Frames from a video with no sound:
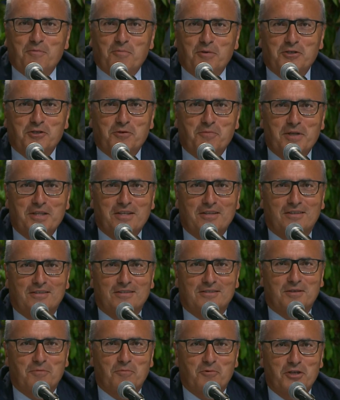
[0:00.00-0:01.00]
meet
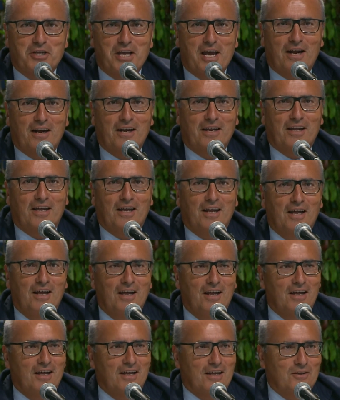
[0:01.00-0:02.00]
me,
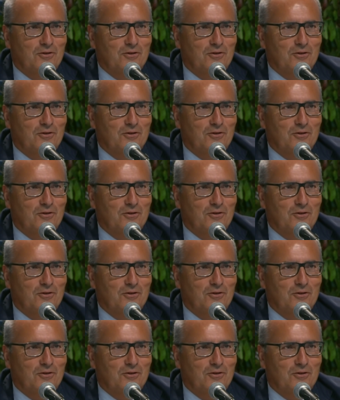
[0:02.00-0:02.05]
uh,